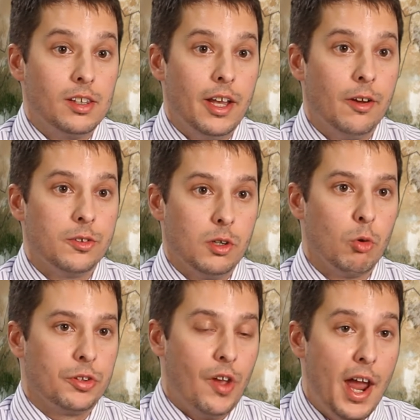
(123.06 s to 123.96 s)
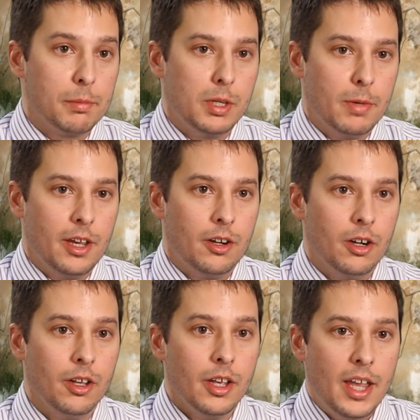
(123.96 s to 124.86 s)
clouds in a more timely
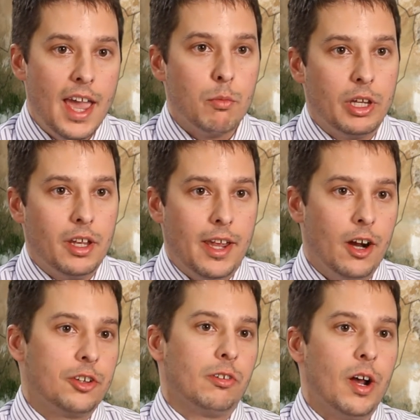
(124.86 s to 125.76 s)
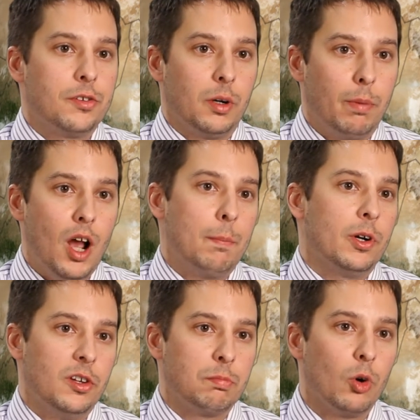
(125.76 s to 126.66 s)
manner and we could characterize their
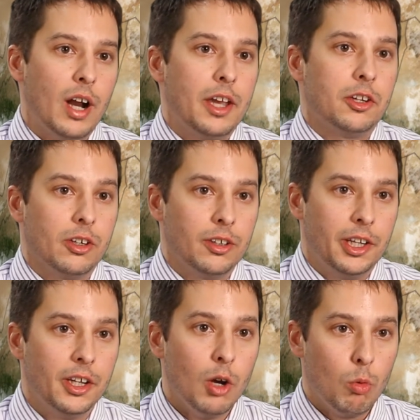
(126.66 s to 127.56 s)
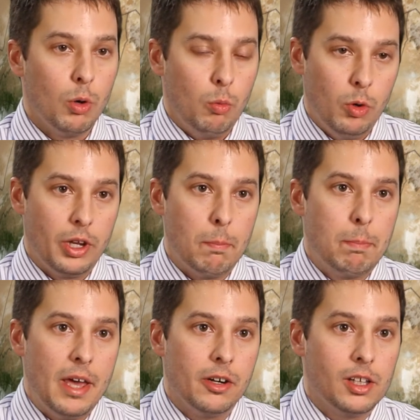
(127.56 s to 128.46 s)
properties more accurately. We'll, we'll get
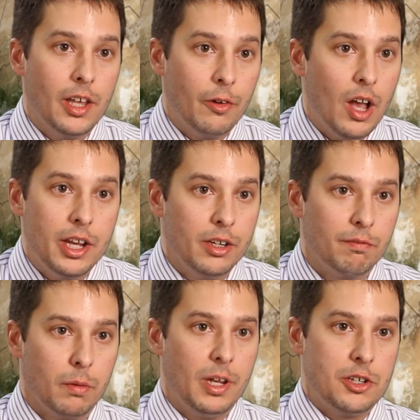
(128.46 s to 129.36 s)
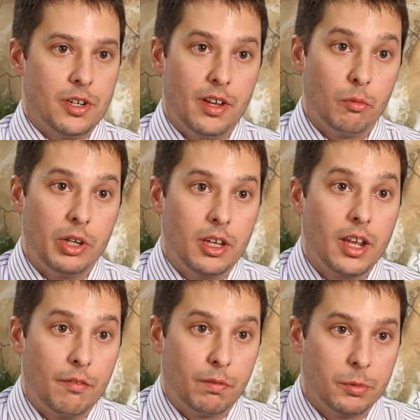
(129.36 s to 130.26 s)
better cloud height information than we could
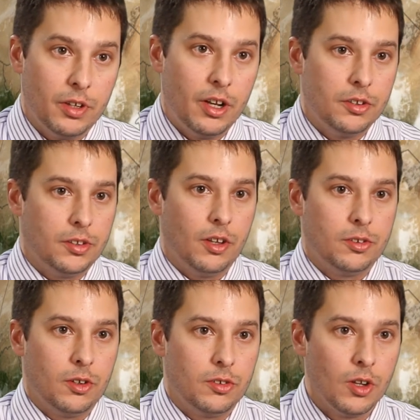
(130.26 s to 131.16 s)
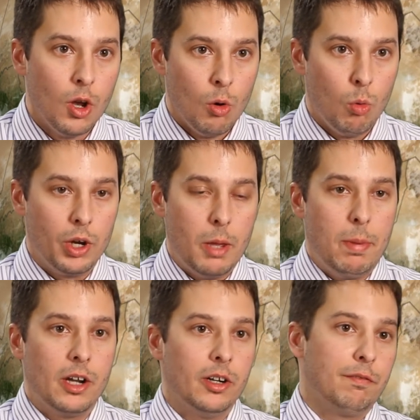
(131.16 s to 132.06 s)
get from today's sensors. We'll get
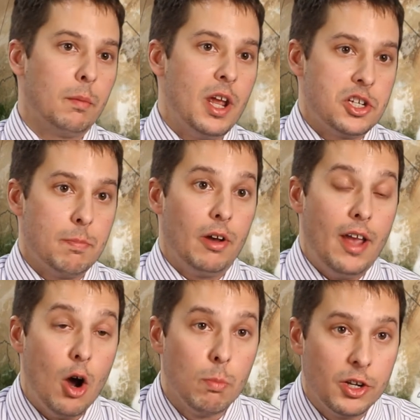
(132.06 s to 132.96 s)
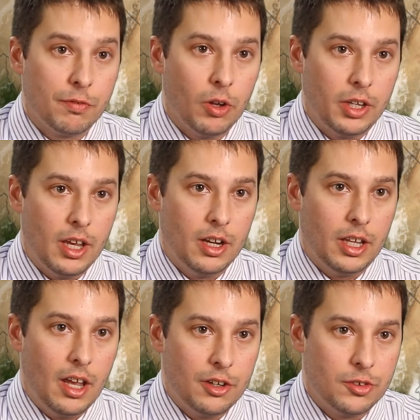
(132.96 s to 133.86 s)
better information about how much volcanic
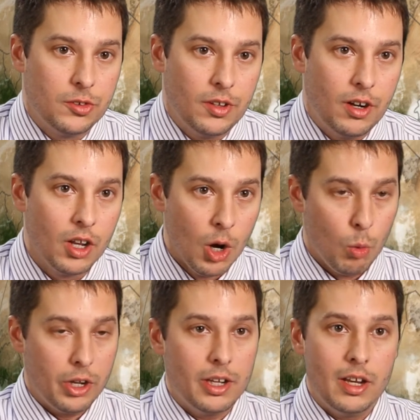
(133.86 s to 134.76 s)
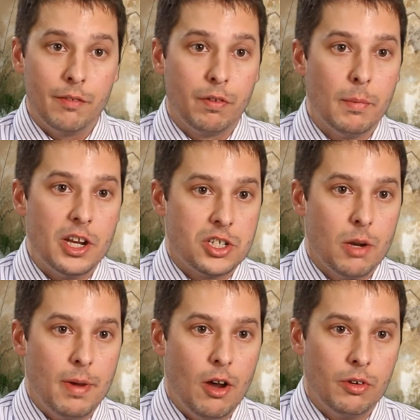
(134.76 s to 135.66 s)
ash is there. We're going to get information
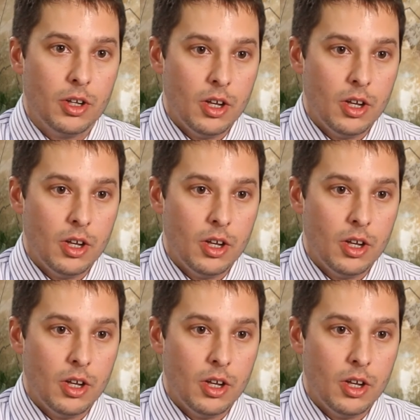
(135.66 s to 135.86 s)
about